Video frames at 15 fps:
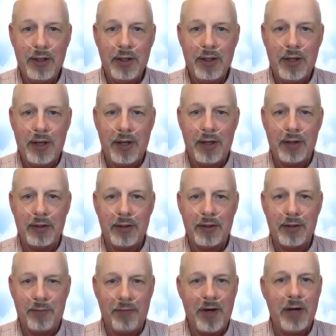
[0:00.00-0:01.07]
the
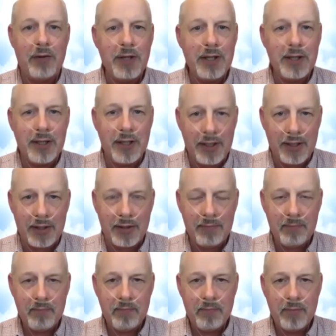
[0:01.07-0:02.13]
very thing
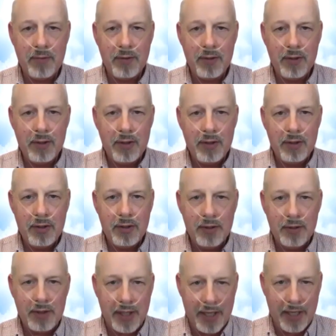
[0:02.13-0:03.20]

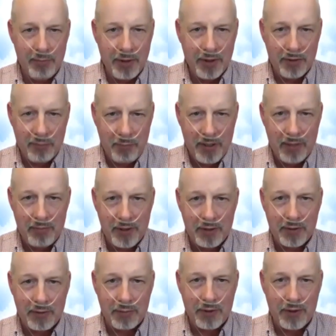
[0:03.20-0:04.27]
that I'd been
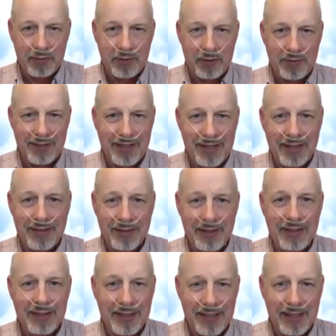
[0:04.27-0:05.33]
experimenting with since
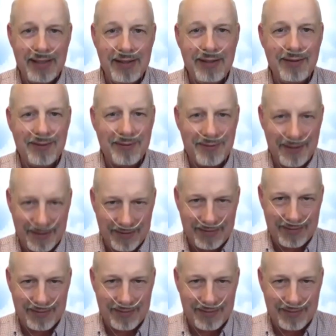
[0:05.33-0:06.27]
1986.